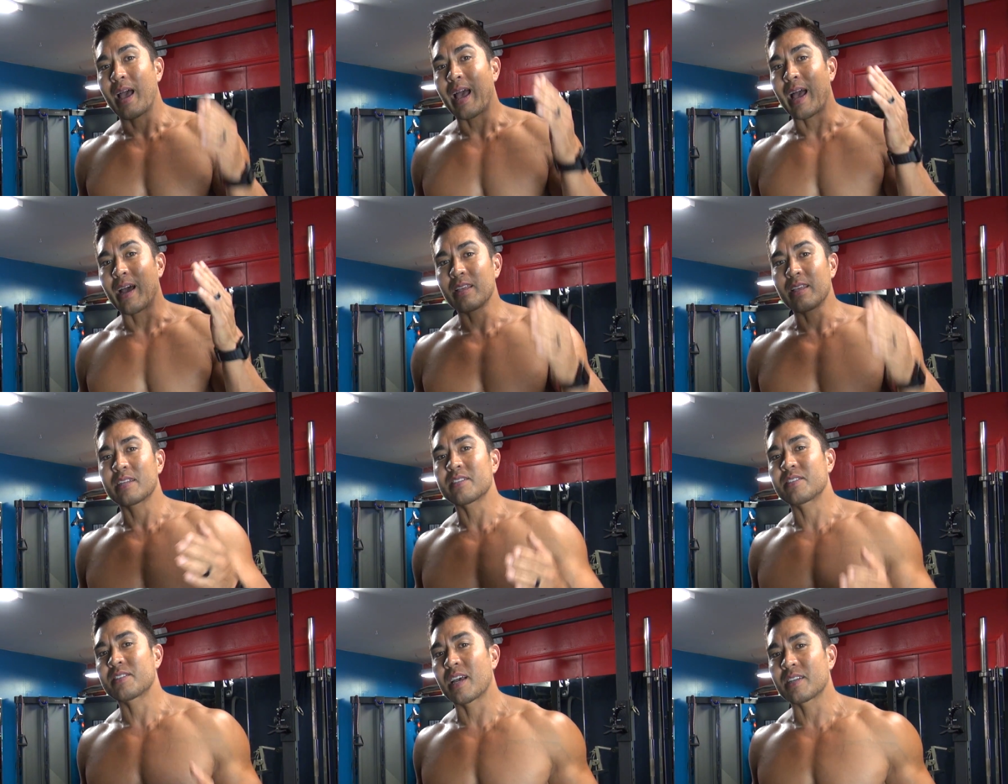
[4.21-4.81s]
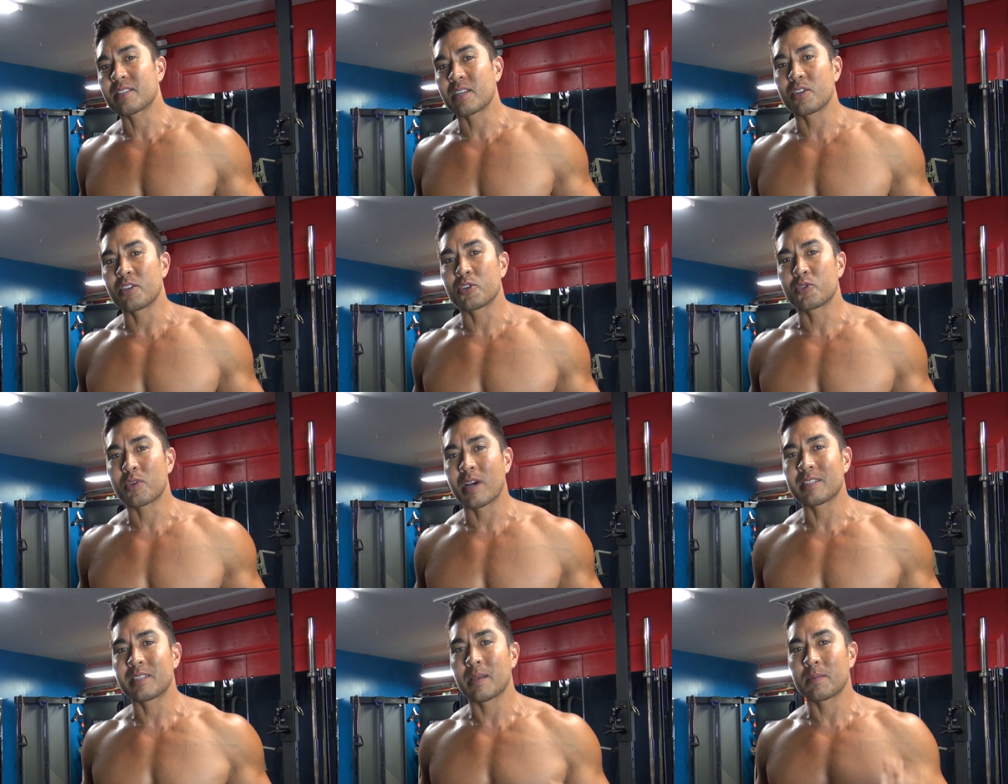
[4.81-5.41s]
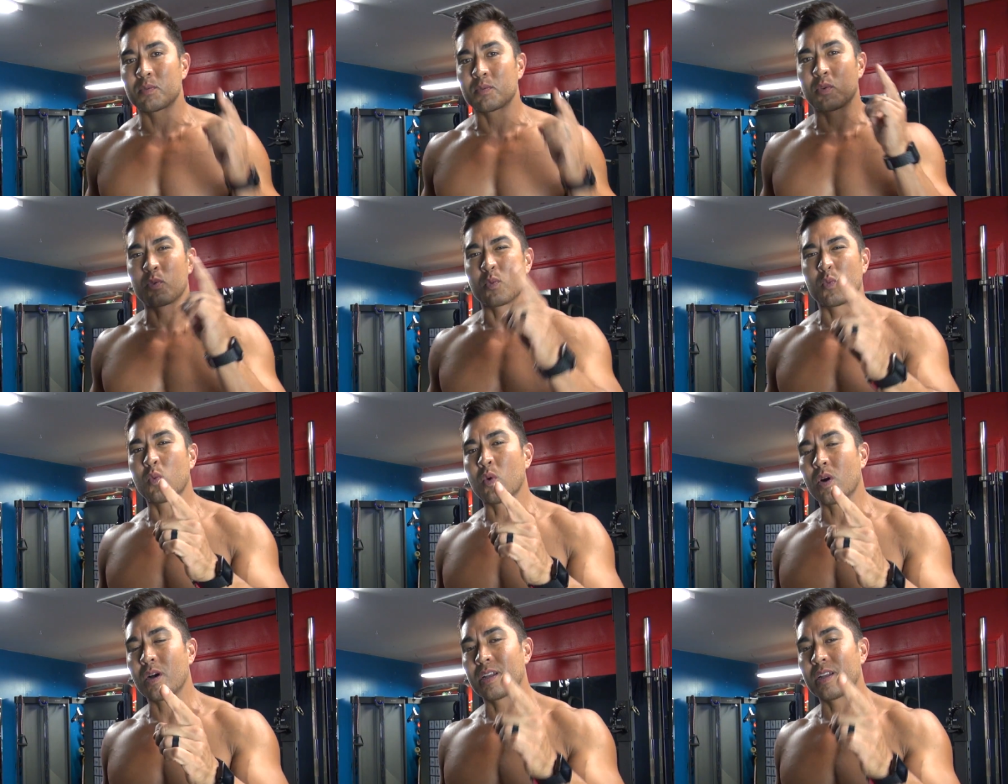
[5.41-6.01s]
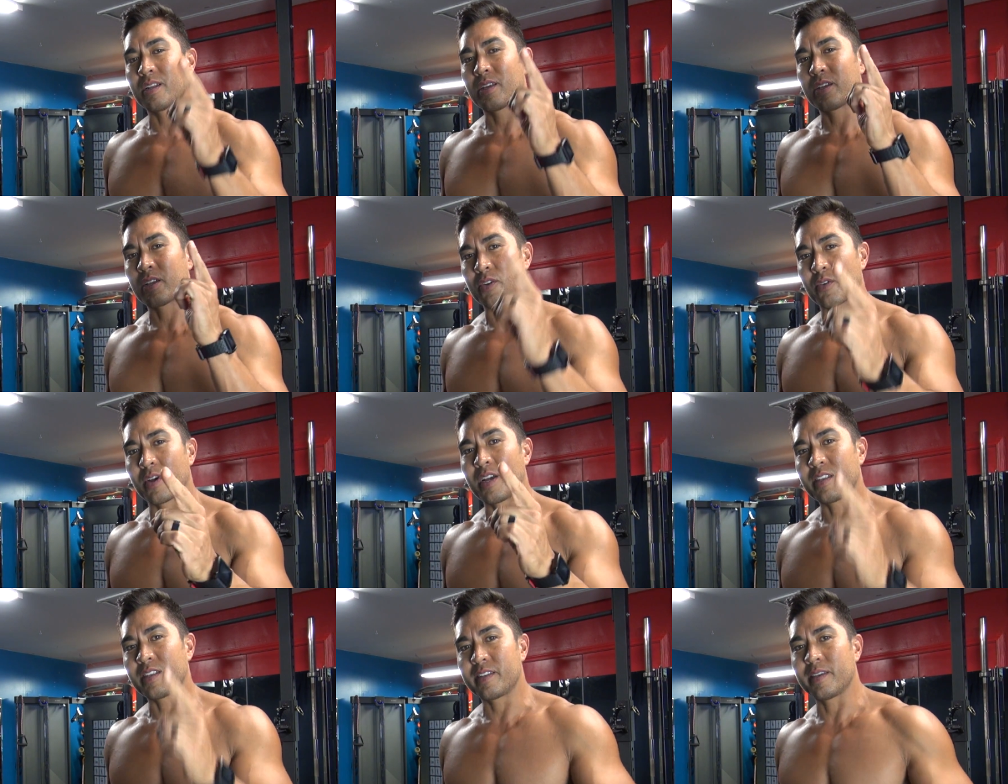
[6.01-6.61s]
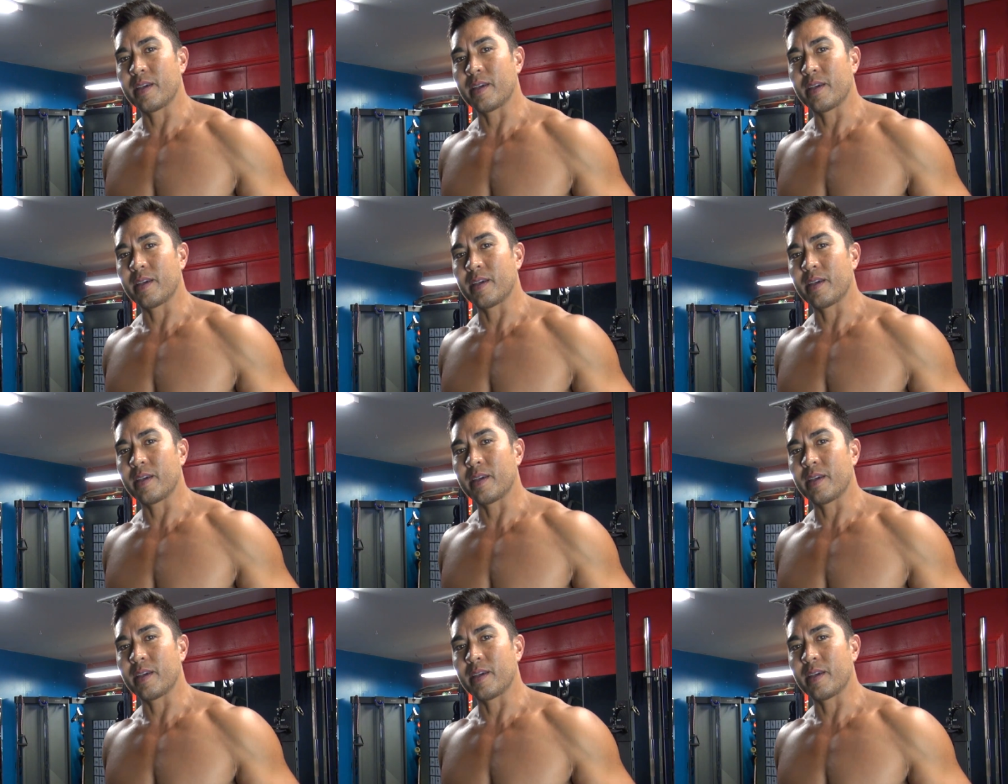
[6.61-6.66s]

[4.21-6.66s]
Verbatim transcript: how to get size on your triceps with one great